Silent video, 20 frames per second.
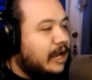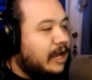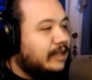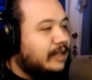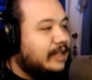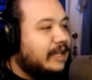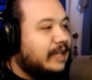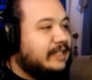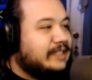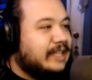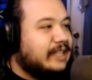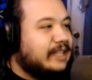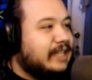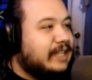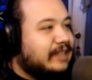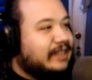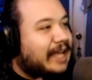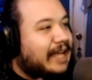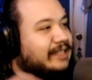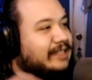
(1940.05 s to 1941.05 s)
and they say
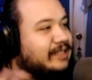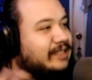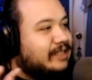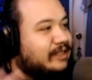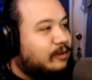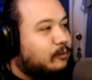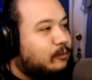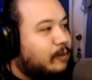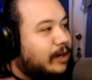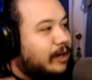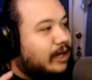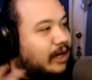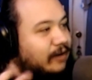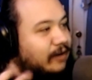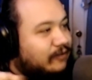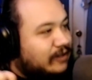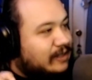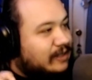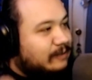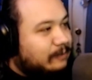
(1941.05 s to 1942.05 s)
that that's the weight
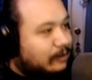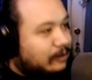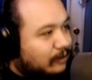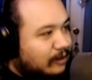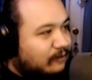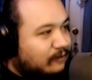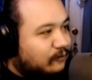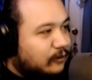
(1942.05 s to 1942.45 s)
of a spirit